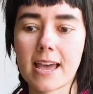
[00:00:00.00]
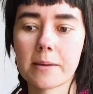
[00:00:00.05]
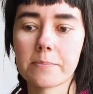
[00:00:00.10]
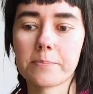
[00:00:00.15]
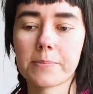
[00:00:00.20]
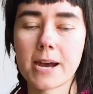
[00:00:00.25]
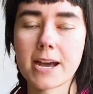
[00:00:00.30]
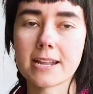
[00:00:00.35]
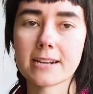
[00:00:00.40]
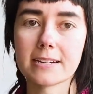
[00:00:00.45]

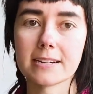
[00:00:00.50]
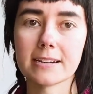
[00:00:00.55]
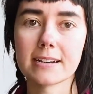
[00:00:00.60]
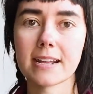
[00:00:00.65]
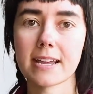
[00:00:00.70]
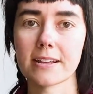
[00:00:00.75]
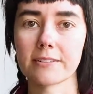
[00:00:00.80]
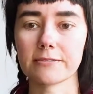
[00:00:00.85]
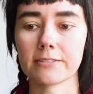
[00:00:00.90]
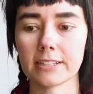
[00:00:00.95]
that
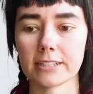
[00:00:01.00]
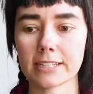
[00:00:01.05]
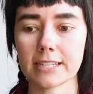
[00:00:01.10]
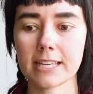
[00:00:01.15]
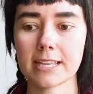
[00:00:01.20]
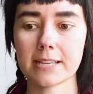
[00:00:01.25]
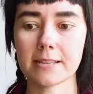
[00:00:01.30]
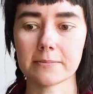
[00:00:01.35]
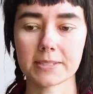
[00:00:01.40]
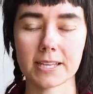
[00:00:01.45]
button and
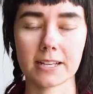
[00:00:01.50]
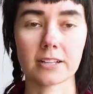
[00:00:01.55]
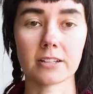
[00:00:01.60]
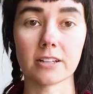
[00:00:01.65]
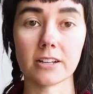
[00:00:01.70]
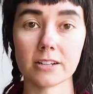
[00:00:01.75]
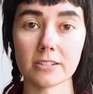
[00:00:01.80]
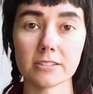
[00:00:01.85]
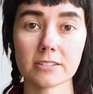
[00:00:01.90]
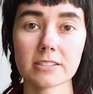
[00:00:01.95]
really keeps it
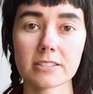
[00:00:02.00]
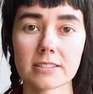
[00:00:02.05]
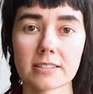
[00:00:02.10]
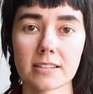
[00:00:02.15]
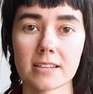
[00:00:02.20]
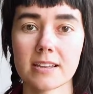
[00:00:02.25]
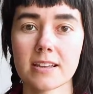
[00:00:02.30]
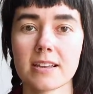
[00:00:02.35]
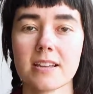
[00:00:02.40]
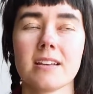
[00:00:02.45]

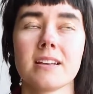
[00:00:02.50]
closed.